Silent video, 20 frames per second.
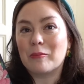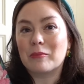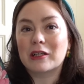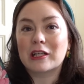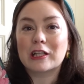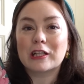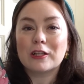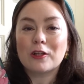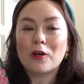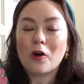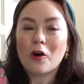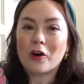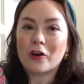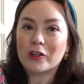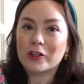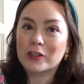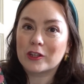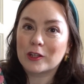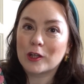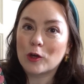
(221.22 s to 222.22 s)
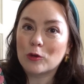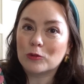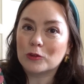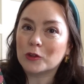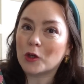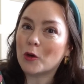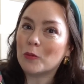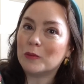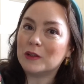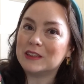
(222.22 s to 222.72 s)
cloth will
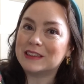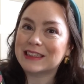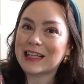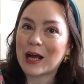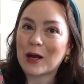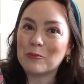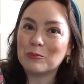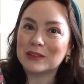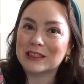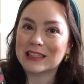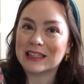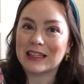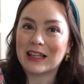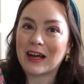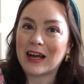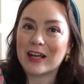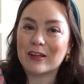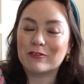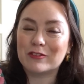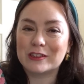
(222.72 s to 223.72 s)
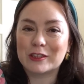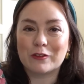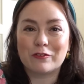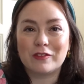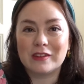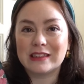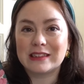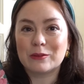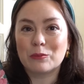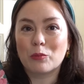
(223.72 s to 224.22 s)
almost come to life. So if
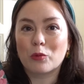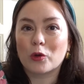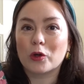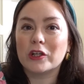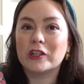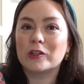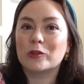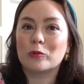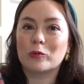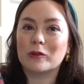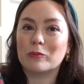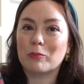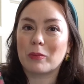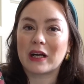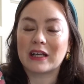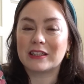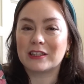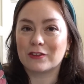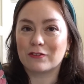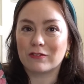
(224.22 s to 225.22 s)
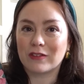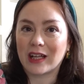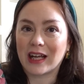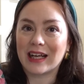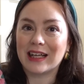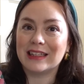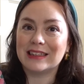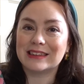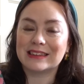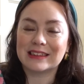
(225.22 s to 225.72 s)
it's embroidered with
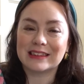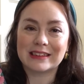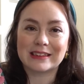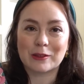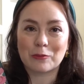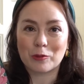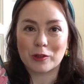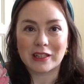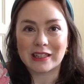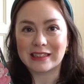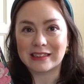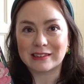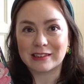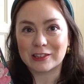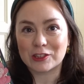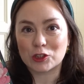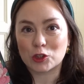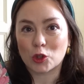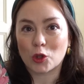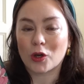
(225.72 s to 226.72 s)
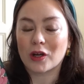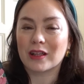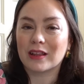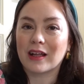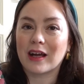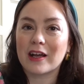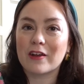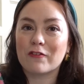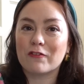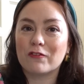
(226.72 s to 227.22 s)
butterflies and someone has a strong
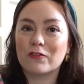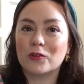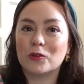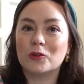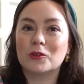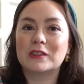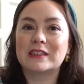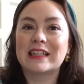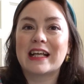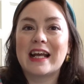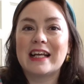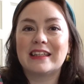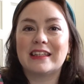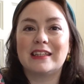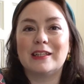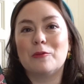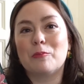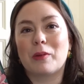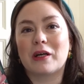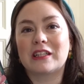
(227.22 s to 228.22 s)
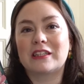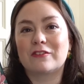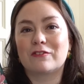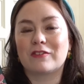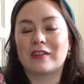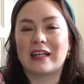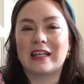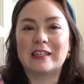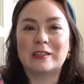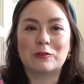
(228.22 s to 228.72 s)
life force, then the
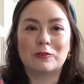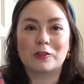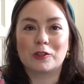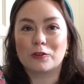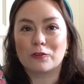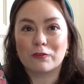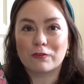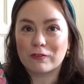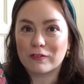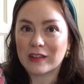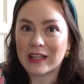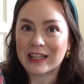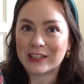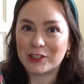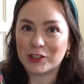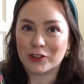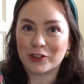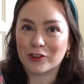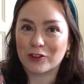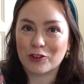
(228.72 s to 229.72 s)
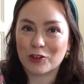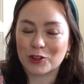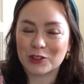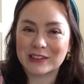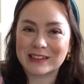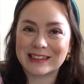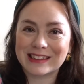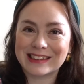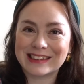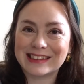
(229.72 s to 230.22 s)
butterflies will sort of flutter
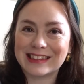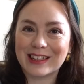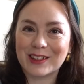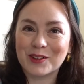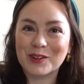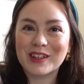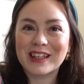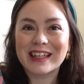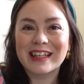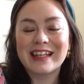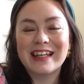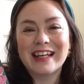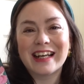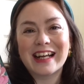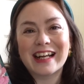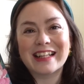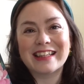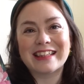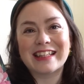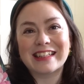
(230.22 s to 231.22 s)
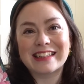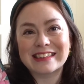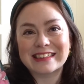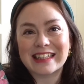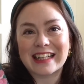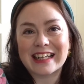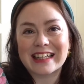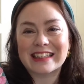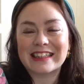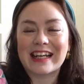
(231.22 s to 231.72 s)
across the silk and things
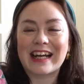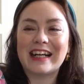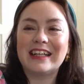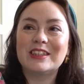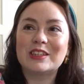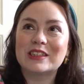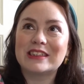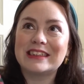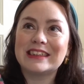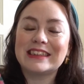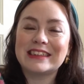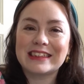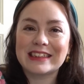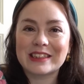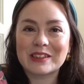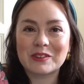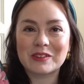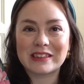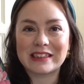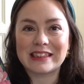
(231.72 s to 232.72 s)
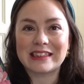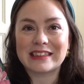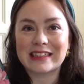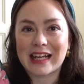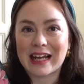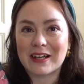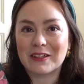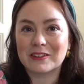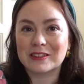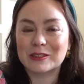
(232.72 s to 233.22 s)
like that. Just these little
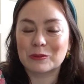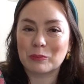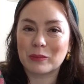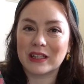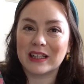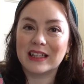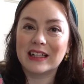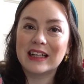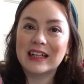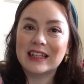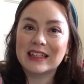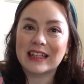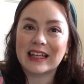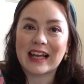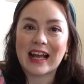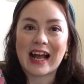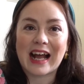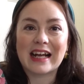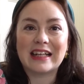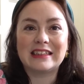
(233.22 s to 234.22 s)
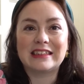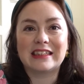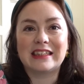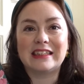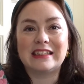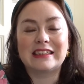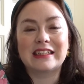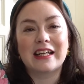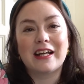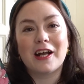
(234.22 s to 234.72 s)
details, but they
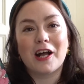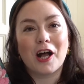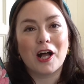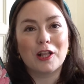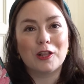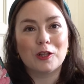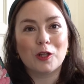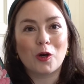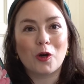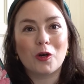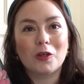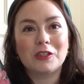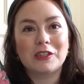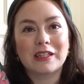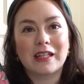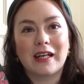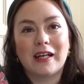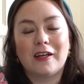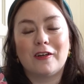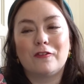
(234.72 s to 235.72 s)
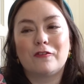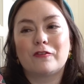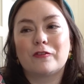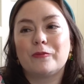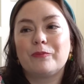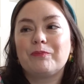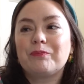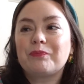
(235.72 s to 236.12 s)
added a lot of